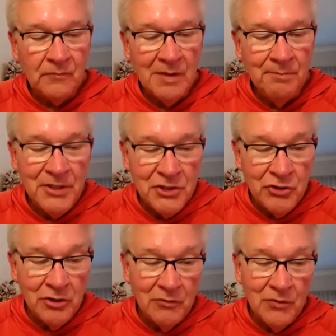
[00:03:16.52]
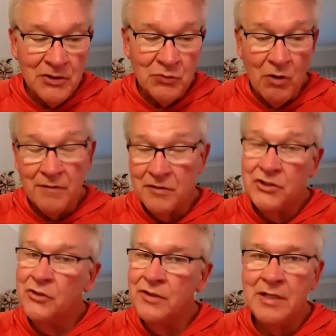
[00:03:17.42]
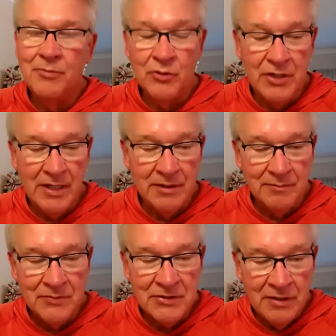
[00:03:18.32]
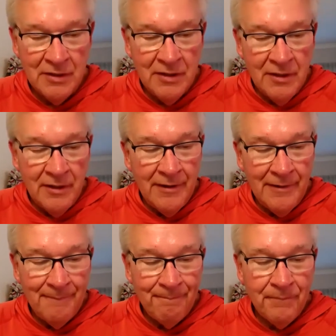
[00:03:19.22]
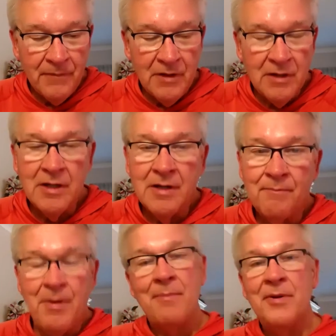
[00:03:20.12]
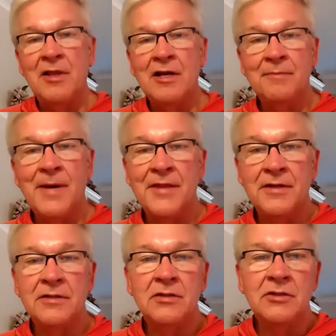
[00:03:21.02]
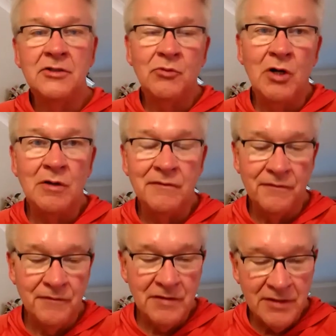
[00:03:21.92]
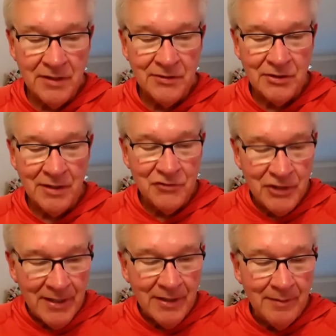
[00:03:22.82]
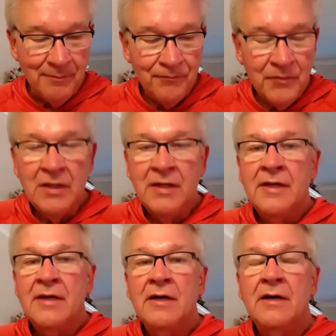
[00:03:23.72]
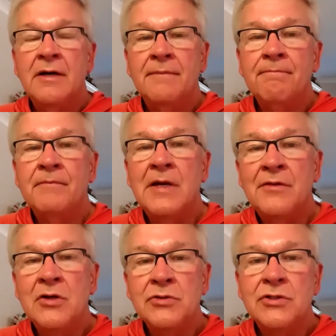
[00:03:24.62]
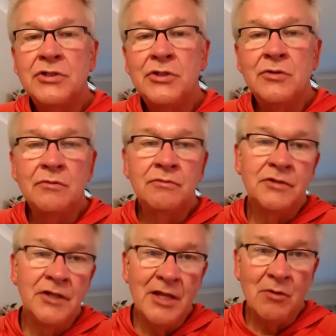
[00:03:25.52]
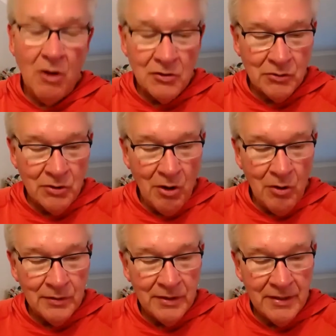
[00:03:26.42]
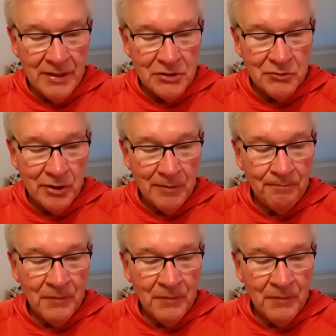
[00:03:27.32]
But Judah was one of the two Hebrew kingdoms populated by the 12 sons of Jacob. And those two together were also called Israel.